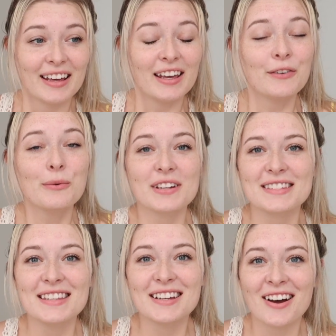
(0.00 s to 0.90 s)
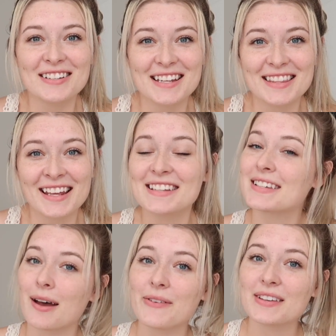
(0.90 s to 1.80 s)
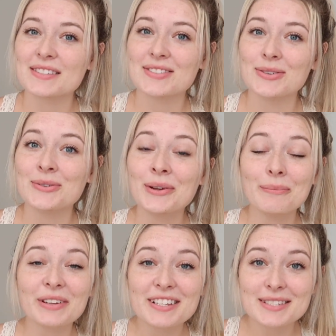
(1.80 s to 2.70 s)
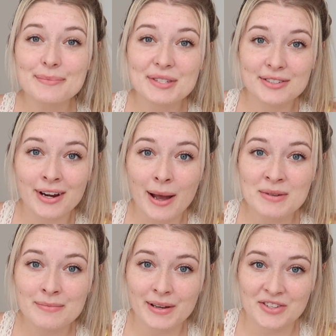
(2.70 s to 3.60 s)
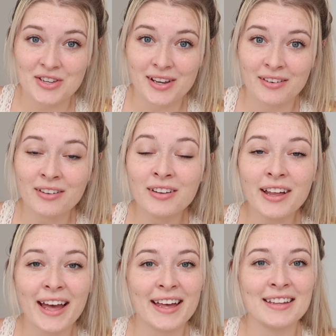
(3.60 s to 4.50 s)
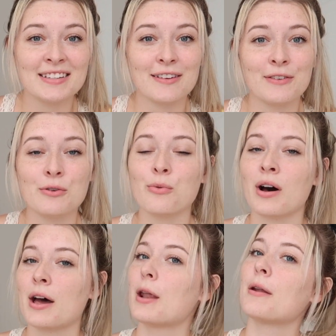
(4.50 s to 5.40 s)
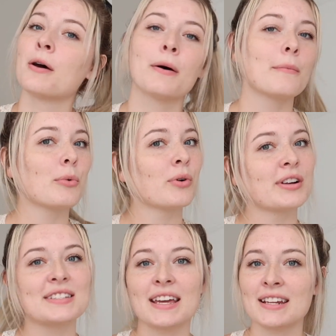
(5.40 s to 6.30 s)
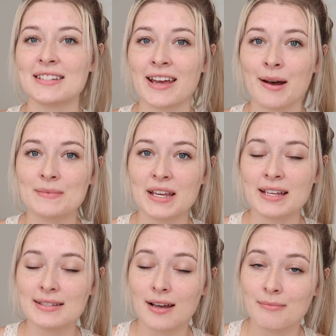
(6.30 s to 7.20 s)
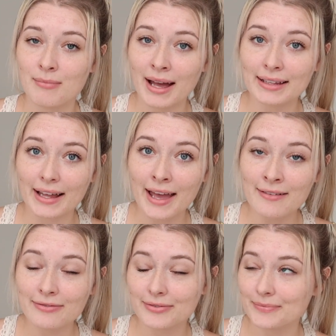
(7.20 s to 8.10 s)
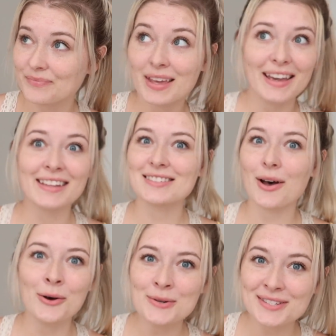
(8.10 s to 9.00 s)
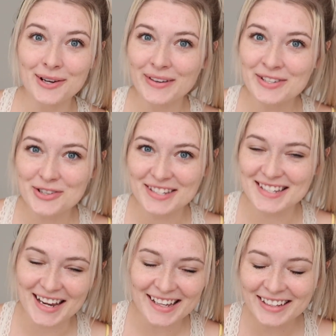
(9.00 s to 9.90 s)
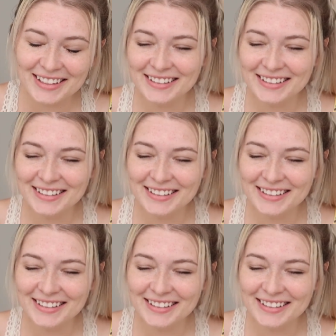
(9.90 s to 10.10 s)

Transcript: if you want to see the content that is coming soon, please subscribe to my channel. And if you want more day-to-day updates on my life, it's oh so interesting.